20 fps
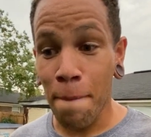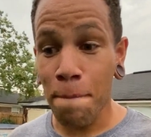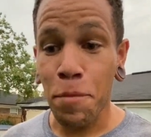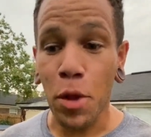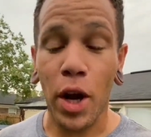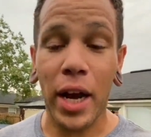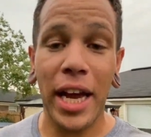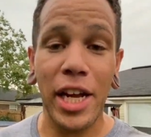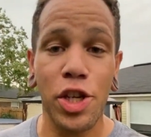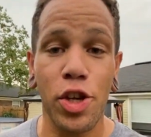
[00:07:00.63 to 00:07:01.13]
I'll
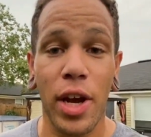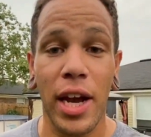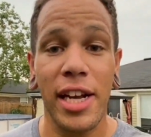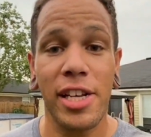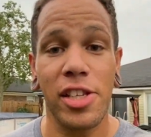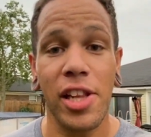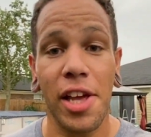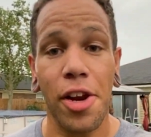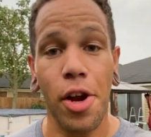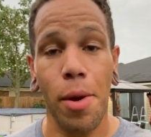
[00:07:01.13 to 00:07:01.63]
catch you guys
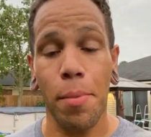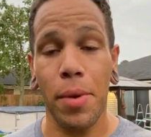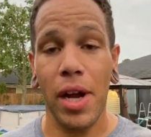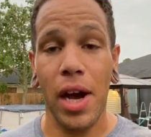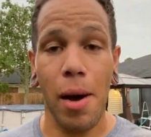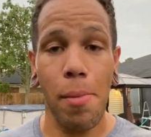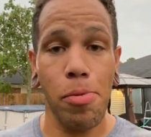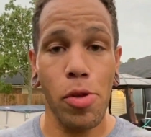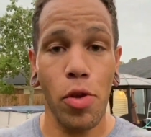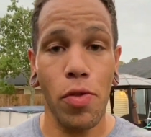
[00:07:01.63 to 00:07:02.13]
later. I'm gonna
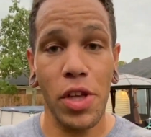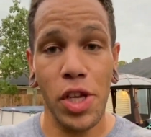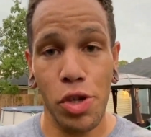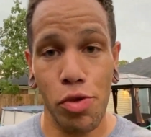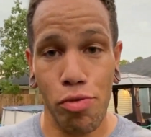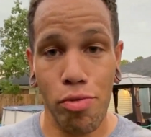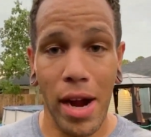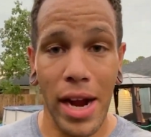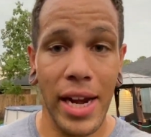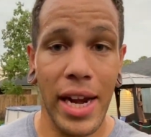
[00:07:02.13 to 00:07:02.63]
upload this
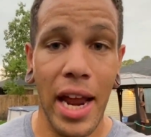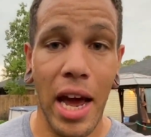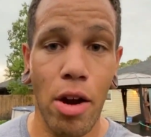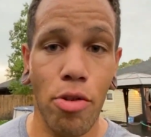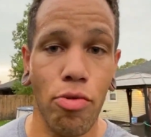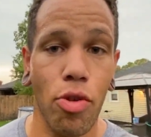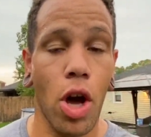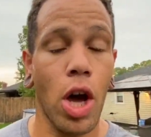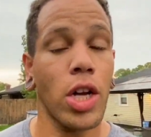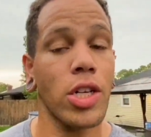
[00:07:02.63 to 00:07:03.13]
right now
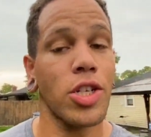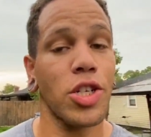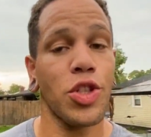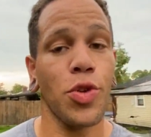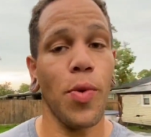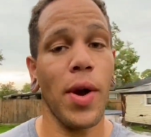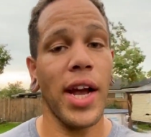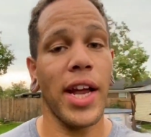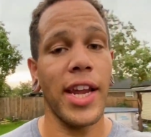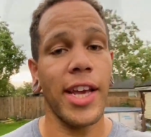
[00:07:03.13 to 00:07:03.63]
raw, just the
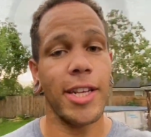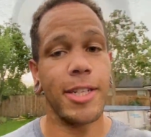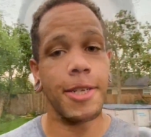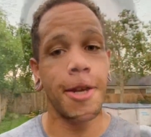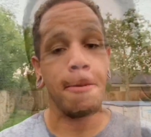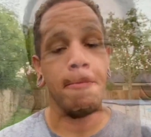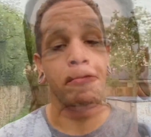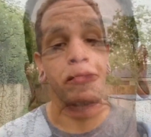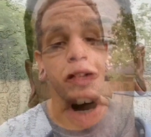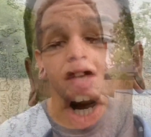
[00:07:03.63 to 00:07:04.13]
way it is. I
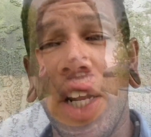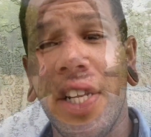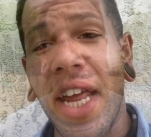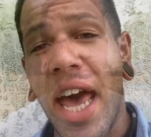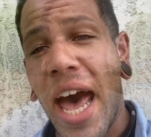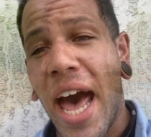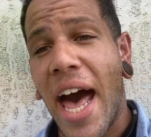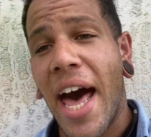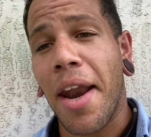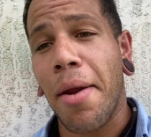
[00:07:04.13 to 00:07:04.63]
forgot to
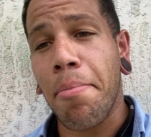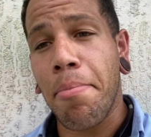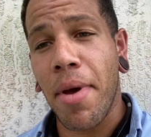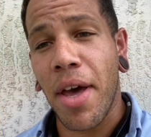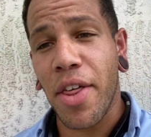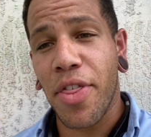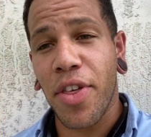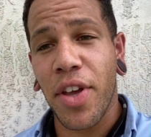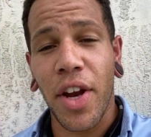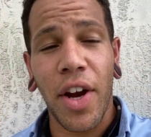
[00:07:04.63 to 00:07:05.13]
add a
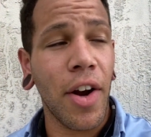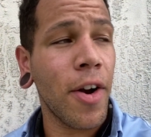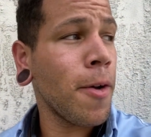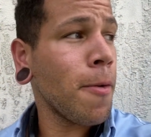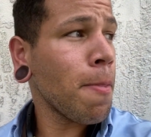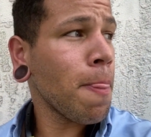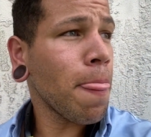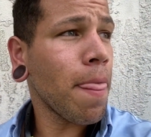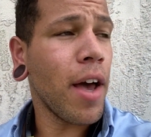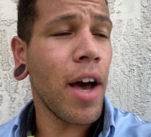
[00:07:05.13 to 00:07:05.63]
myth here.
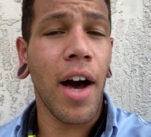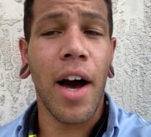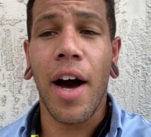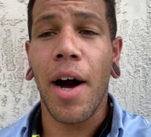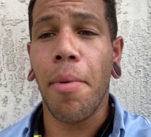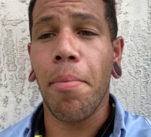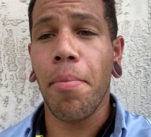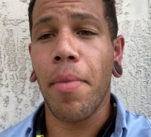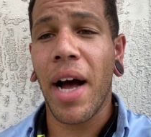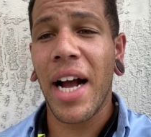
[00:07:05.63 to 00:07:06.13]

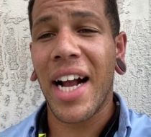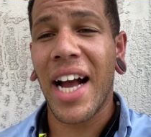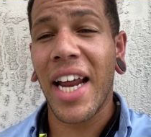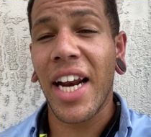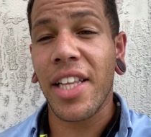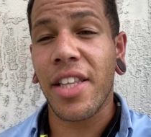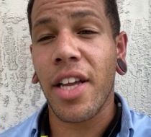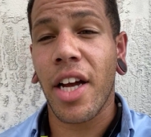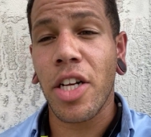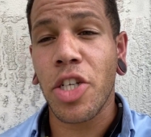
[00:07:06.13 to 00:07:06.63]
I kind
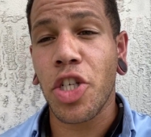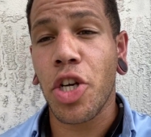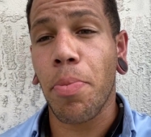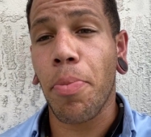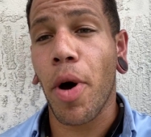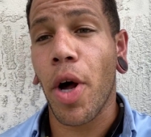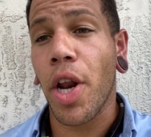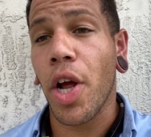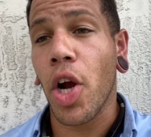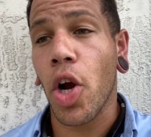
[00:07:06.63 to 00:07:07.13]
of touched
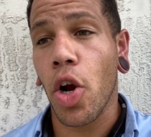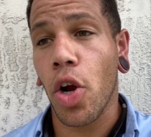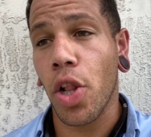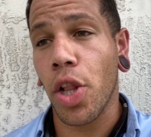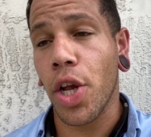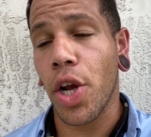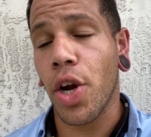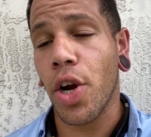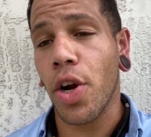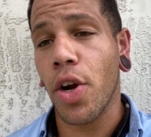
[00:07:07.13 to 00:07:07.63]
upon it
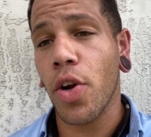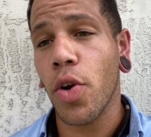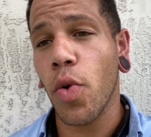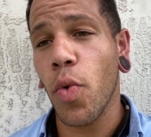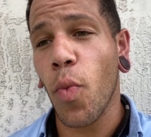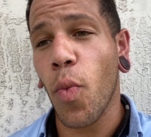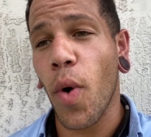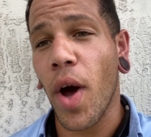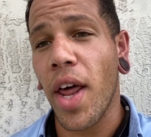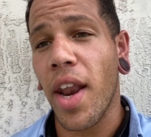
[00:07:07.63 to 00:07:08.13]
earlier
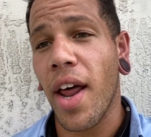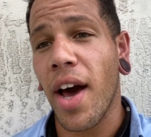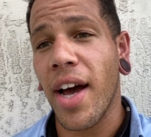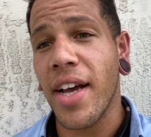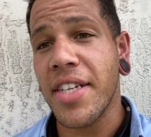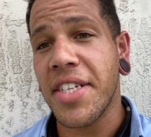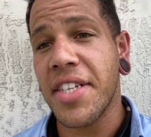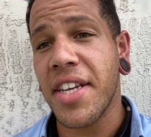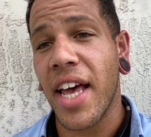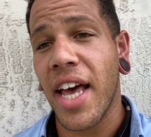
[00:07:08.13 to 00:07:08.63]
when I
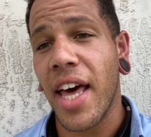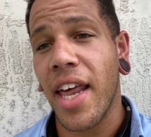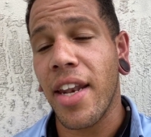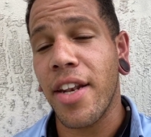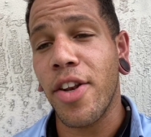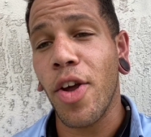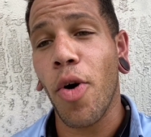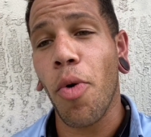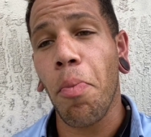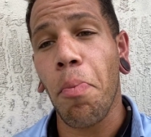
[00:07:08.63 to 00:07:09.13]
said
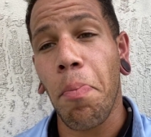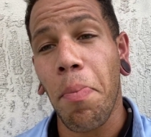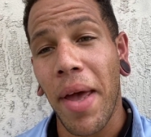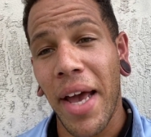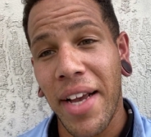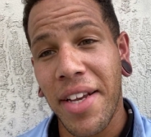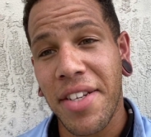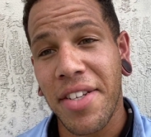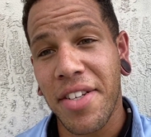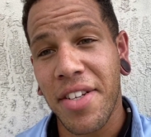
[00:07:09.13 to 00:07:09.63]
don't
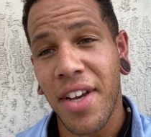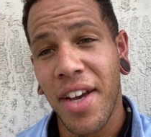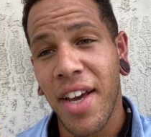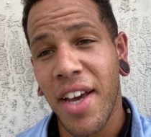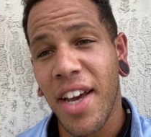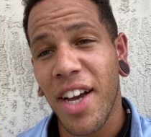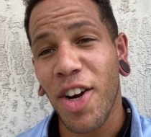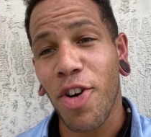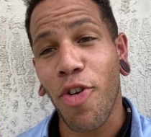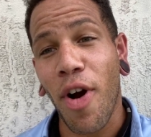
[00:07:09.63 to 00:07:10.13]

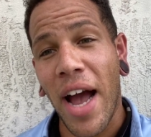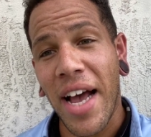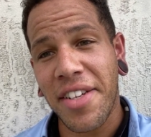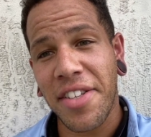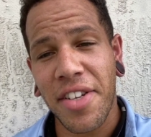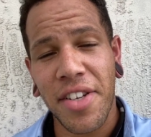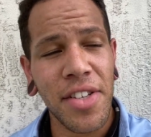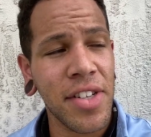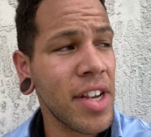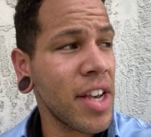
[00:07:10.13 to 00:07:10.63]
mix
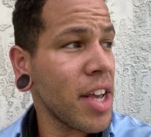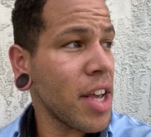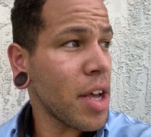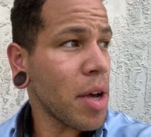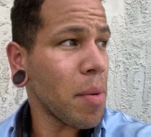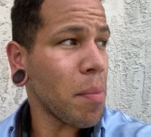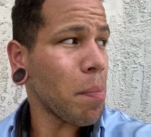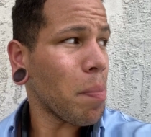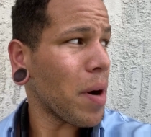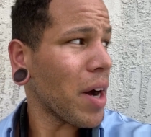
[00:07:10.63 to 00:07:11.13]
grasses,
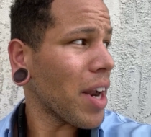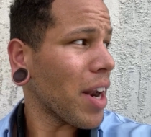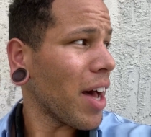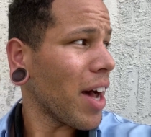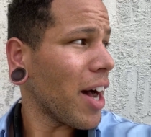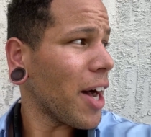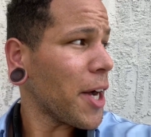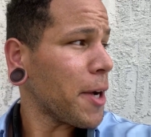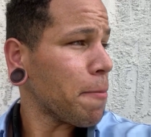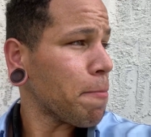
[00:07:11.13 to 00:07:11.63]

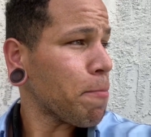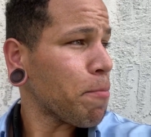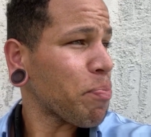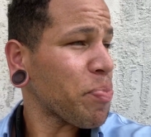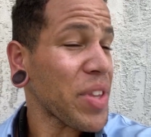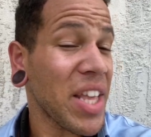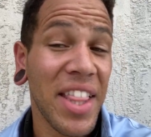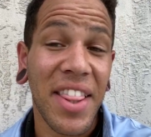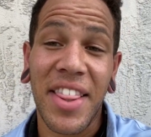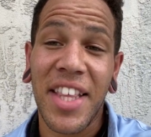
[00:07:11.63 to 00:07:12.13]
but
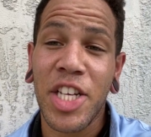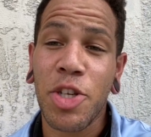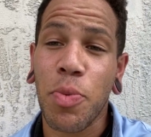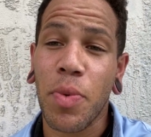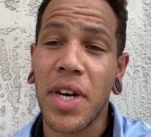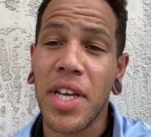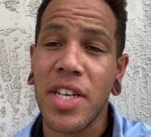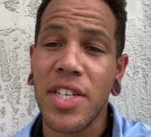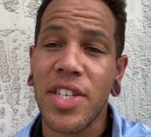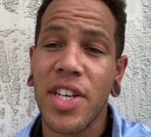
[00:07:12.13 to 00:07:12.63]
this one
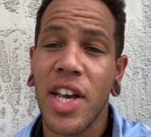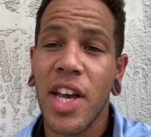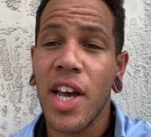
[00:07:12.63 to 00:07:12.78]
is